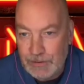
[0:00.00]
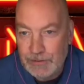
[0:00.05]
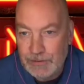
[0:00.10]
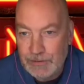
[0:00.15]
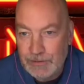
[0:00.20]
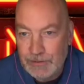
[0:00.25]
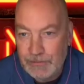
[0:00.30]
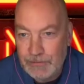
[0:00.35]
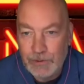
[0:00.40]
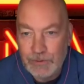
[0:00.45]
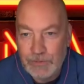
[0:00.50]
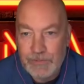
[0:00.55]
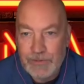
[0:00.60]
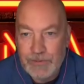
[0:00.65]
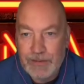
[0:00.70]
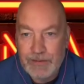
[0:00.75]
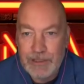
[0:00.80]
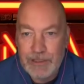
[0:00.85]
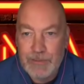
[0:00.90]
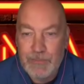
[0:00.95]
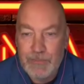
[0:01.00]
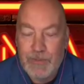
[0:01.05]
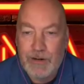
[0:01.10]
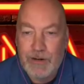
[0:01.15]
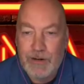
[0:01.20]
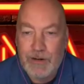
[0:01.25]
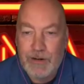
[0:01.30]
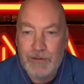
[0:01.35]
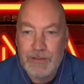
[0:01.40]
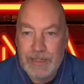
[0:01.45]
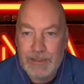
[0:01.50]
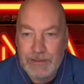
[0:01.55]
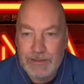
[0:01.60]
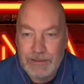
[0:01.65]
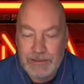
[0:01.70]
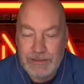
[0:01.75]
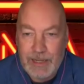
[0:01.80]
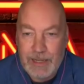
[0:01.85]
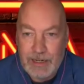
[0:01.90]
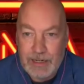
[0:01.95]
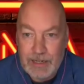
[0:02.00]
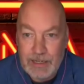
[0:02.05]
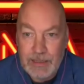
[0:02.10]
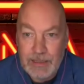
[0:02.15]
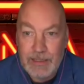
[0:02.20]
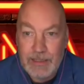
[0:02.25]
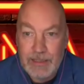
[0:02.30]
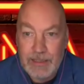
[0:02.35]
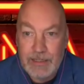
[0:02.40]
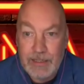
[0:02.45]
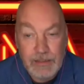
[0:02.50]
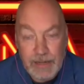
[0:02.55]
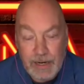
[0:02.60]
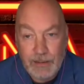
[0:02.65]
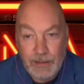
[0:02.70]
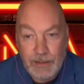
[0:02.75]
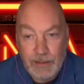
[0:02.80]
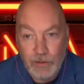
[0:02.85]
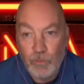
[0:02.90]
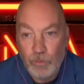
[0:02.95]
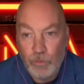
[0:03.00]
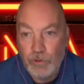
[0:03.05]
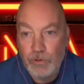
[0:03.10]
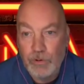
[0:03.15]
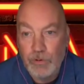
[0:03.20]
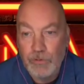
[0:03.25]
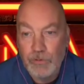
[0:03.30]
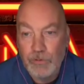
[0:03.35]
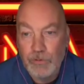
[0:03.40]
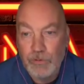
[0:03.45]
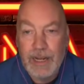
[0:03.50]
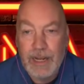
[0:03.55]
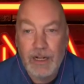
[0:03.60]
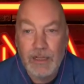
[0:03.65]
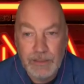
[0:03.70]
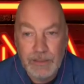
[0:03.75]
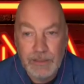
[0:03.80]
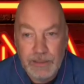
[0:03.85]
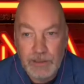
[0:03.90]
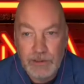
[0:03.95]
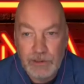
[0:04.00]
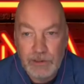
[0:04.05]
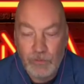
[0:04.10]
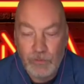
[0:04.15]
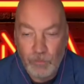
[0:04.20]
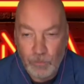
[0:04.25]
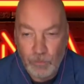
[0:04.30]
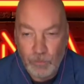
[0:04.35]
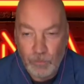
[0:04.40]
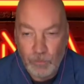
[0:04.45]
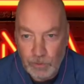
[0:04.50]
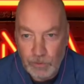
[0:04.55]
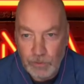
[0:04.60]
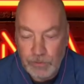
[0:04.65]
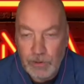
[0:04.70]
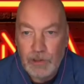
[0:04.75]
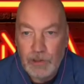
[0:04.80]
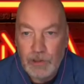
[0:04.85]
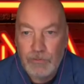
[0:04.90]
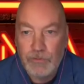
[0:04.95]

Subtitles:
So, of course, we've got this modern data stack in the data world, the analytics world.